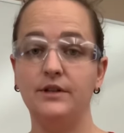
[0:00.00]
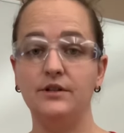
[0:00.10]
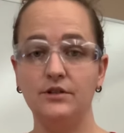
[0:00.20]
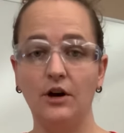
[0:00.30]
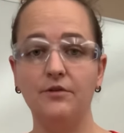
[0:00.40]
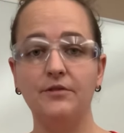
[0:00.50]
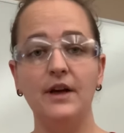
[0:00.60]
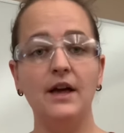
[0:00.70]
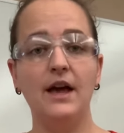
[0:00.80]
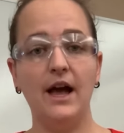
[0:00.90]
dissolve
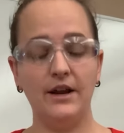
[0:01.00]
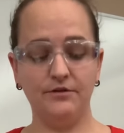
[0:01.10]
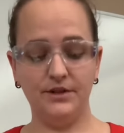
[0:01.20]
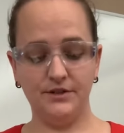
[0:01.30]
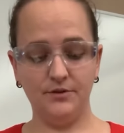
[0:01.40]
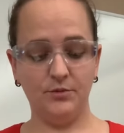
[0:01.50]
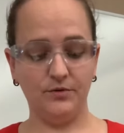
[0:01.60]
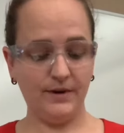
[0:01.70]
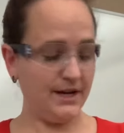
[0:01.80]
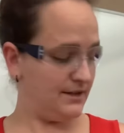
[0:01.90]
at a reasonable
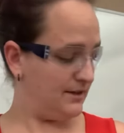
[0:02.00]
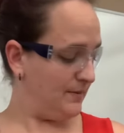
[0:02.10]
rate.